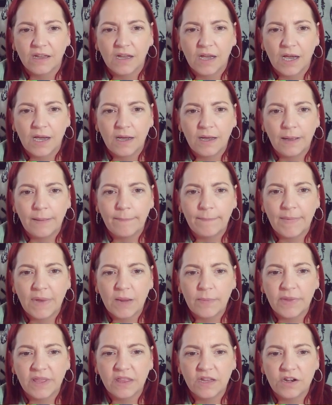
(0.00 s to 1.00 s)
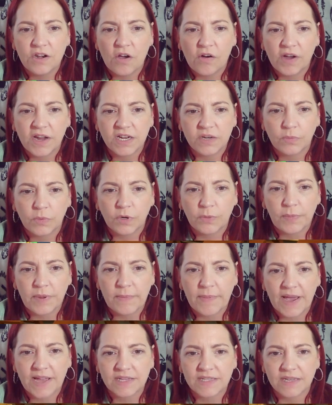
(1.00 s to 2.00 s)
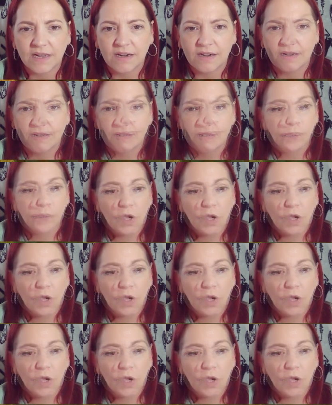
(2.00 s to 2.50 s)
Maybe the knight would be better.